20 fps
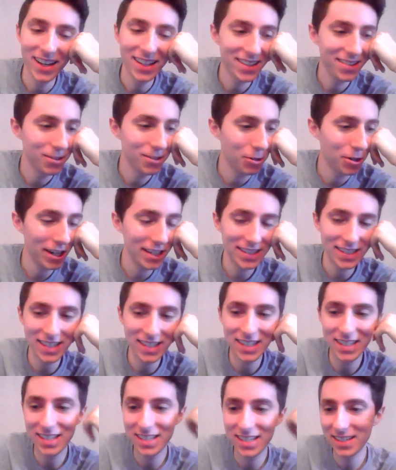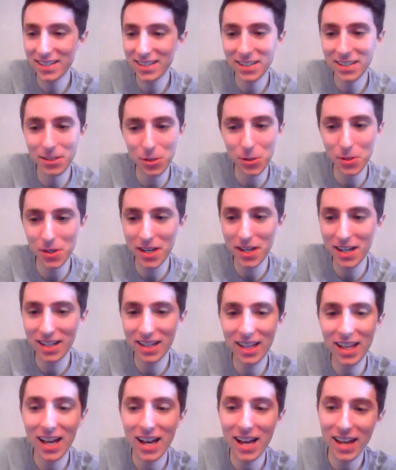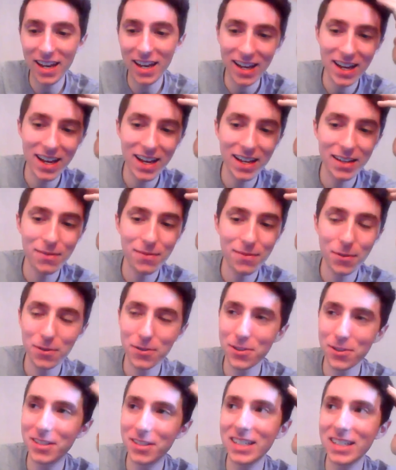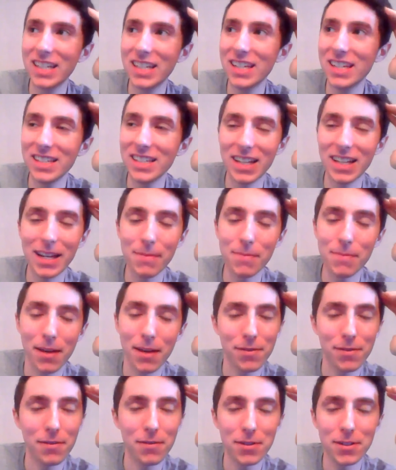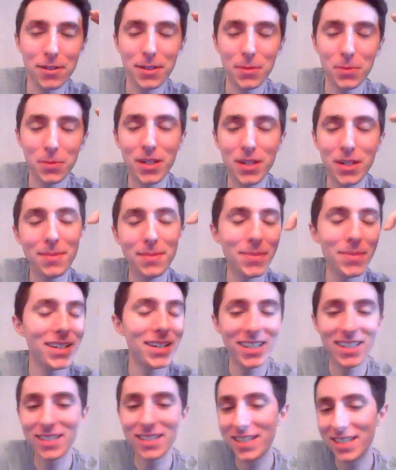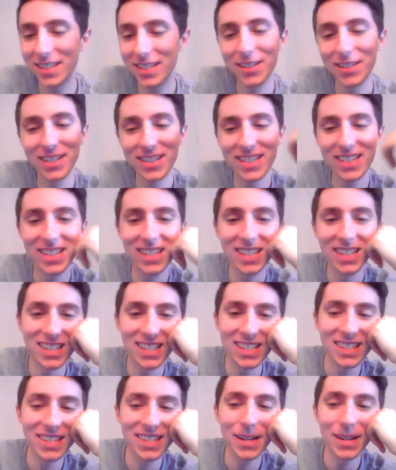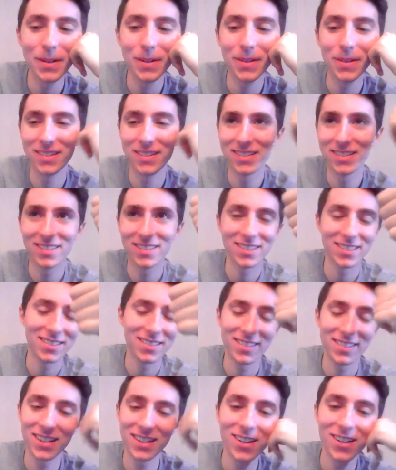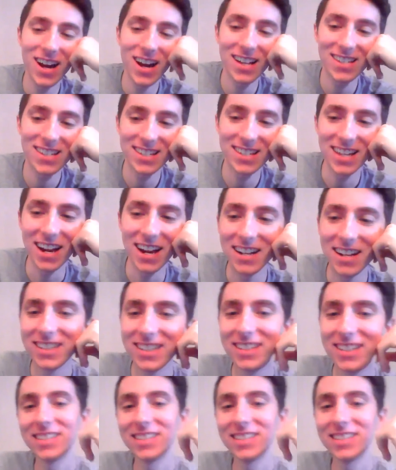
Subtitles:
Great season. Enjoyed it a lot. Unfortunately, like, my favorite didn't win, but it's still a good season. So congrats to Sarah.